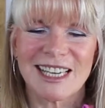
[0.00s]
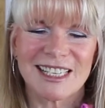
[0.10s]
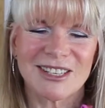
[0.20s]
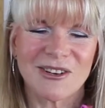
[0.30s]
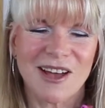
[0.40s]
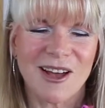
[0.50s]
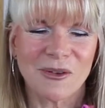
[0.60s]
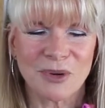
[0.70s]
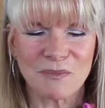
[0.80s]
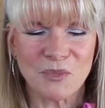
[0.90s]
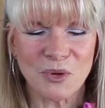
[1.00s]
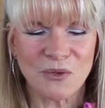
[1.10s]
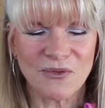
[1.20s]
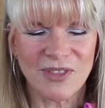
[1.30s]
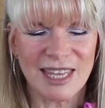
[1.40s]
So I'll
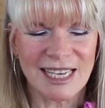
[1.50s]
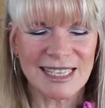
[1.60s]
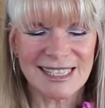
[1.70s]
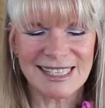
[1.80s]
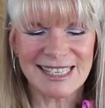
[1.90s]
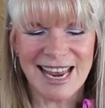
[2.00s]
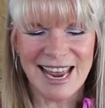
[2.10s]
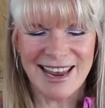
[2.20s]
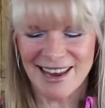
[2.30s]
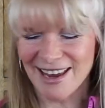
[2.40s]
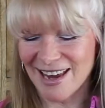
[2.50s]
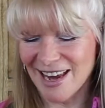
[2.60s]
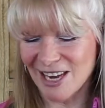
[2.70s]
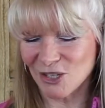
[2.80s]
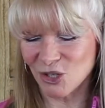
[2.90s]
remove this
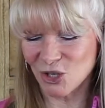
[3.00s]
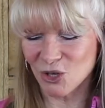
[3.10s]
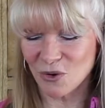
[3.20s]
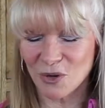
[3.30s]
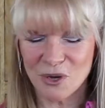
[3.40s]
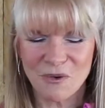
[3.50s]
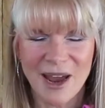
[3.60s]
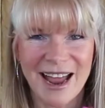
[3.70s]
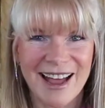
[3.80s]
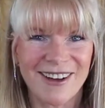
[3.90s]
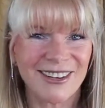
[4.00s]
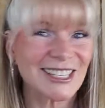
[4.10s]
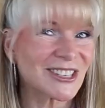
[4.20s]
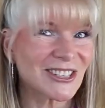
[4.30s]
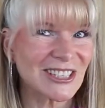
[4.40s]
and show you how
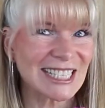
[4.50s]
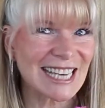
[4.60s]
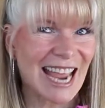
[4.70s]
it turned